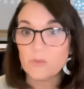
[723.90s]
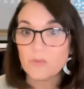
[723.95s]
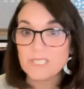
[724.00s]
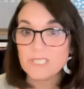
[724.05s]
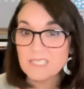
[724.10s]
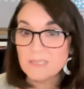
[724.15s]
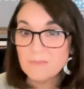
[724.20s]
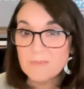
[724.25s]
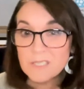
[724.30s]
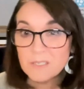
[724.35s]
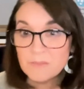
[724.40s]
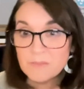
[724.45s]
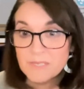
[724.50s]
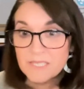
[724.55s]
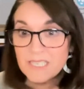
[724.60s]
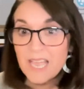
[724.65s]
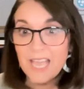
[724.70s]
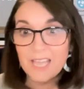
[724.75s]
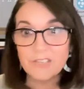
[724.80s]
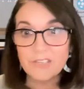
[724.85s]
with
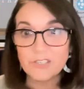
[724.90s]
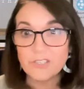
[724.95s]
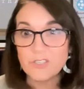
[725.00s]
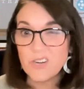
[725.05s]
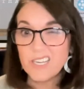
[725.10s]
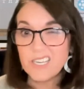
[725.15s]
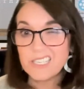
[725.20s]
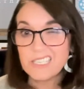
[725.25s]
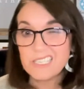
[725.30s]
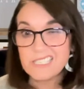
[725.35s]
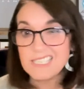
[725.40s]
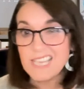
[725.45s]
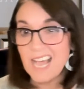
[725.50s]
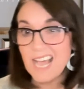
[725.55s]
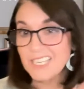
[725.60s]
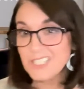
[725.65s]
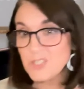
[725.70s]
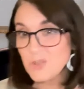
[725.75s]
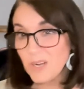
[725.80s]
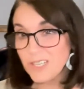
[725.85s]
symptoms, and you're trying to
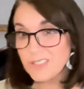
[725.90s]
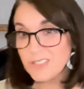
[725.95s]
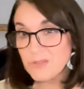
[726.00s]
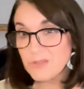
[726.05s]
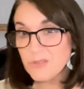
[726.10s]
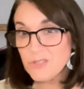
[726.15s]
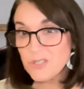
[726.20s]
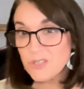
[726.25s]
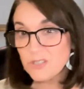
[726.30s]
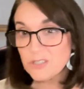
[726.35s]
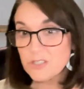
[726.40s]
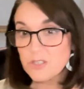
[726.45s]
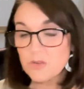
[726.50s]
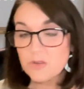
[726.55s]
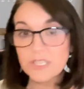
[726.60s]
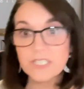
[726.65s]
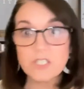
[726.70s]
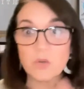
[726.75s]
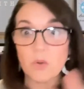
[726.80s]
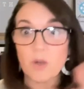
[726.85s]
decide, do I do
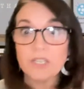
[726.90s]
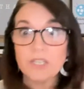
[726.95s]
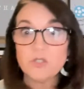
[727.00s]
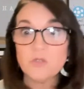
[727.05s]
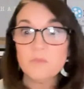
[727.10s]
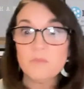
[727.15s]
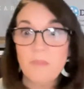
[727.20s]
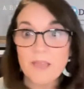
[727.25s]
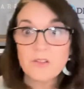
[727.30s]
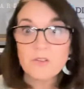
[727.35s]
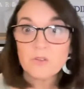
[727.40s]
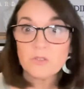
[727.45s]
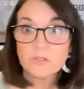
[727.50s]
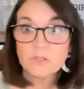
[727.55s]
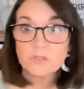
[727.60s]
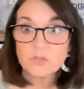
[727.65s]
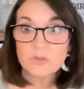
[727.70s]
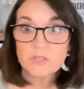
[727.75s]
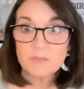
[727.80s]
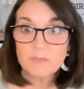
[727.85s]
surgery? Do I do medical
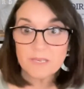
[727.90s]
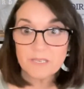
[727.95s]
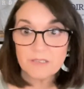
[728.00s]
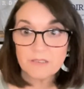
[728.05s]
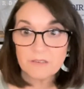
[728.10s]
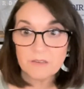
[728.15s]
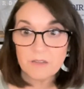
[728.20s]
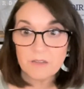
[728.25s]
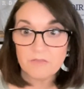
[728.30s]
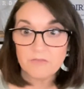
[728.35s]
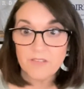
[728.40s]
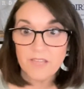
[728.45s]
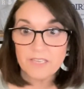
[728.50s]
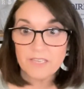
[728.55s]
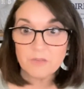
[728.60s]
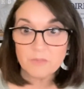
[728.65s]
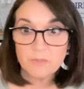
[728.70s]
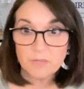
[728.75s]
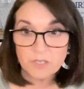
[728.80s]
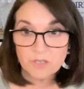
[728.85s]
treatment of
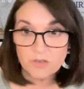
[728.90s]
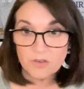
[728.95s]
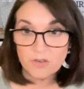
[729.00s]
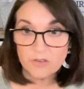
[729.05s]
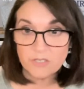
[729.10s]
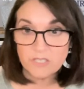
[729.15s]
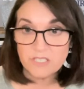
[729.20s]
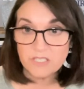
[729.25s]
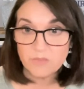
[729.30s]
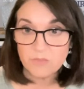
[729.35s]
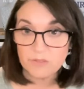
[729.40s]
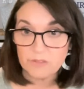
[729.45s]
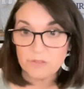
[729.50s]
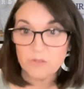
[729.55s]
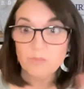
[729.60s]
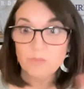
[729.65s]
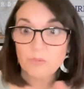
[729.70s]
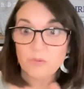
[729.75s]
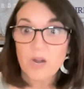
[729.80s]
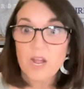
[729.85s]
endometriosis with
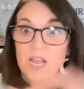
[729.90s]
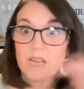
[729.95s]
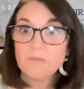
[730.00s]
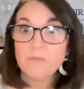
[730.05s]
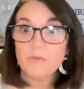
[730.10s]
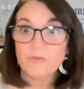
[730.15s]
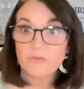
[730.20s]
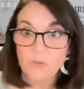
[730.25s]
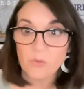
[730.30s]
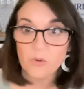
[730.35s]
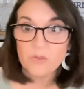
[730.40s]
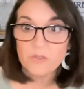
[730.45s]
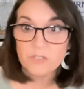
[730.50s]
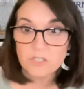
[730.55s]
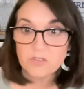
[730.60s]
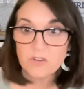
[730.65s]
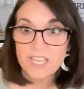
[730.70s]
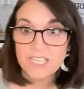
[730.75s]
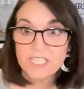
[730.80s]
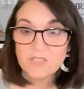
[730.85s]
Lupron before the
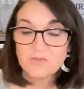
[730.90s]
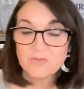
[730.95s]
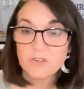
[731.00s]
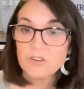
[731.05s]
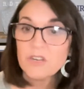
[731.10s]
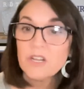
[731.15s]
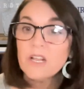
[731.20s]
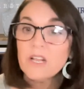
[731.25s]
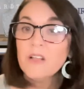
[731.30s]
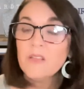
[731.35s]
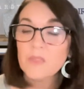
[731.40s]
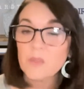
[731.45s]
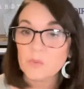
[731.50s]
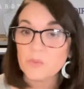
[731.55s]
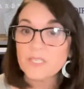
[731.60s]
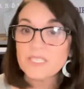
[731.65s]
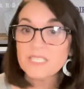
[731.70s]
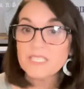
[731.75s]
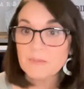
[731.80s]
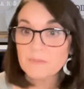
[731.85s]
transfer? The
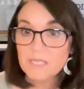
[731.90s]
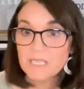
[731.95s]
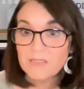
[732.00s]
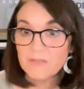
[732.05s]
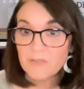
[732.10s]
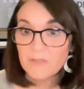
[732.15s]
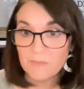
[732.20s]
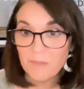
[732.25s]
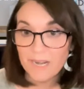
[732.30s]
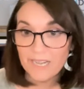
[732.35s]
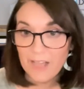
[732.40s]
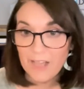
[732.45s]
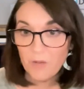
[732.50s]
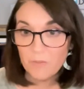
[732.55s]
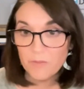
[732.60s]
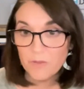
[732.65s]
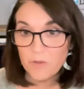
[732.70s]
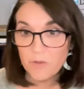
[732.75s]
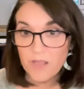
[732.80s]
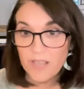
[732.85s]
Receptiva might
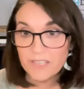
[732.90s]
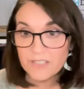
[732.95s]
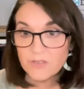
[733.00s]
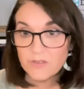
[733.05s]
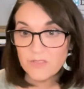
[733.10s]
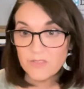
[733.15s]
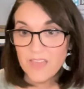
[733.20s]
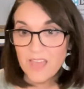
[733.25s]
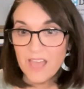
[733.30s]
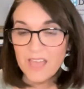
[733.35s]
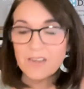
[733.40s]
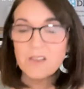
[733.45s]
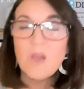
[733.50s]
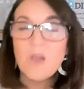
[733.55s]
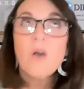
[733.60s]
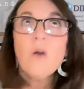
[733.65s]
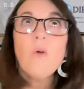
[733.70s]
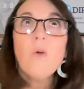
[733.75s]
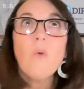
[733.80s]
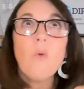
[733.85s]
help you answer that.
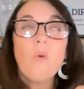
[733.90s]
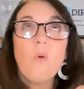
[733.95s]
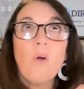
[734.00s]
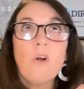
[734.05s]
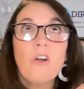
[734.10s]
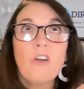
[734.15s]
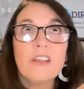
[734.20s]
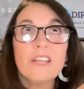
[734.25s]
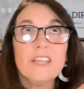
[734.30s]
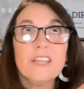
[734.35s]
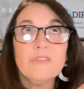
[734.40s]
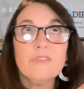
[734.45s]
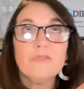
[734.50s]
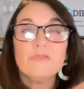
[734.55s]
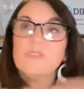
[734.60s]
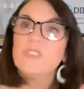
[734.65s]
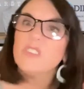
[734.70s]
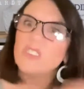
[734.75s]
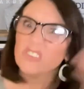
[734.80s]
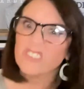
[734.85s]
Or if
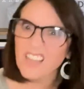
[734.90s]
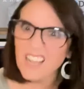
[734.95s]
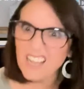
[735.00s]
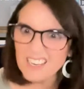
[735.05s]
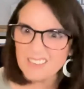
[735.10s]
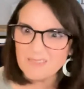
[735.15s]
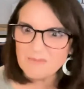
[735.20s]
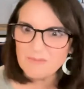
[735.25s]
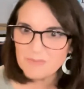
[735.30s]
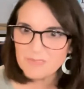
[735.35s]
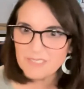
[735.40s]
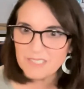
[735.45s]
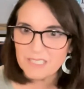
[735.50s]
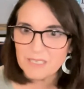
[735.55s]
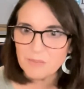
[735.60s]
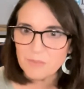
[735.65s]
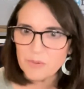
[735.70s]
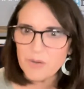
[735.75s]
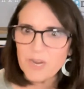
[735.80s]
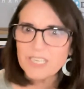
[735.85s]
you're not
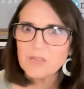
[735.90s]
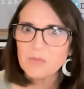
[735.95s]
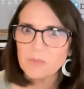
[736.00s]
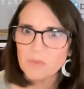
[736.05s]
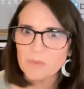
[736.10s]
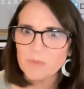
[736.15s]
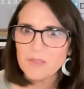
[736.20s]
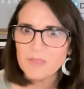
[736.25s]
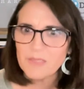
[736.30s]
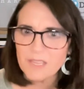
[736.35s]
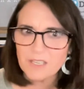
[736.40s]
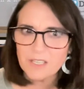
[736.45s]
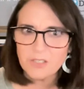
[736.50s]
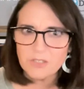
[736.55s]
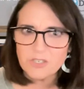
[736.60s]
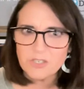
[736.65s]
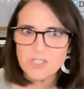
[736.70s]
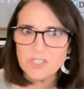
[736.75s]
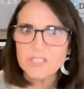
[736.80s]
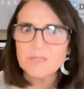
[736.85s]
getting pregnant when we think you
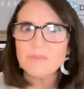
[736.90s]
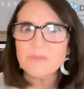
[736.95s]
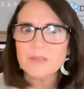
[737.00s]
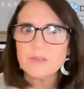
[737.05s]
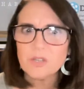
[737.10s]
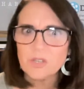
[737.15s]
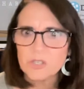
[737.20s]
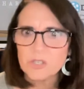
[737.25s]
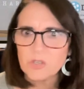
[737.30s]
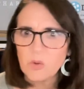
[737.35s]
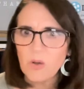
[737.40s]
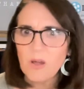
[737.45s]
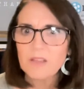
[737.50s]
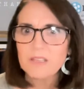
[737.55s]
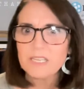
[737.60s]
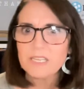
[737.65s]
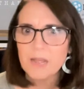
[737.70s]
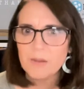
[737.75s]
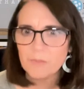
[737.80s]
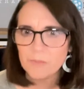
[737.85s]
should be, good
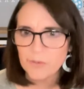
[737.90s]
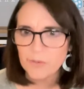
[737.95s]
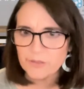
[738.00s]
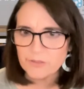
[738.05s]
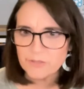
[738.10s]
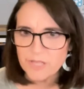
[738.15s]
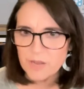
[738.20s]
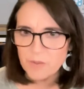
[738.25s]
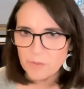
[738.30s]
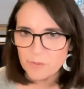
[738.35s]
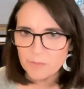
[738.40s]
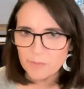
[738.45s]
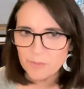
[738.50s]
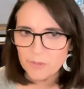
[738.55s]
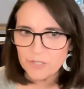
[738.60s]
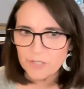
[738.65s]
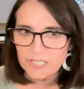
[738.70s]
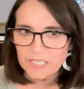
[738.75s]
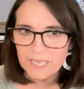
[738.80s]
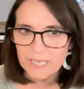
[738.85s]
quality embryos that we're
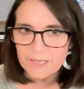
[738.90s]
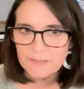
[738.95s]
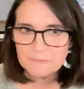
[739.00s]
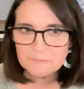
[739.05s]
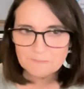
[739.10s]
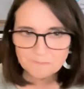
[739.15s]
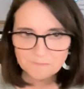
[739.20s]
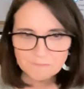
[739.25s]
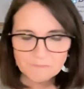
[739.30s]
putting in.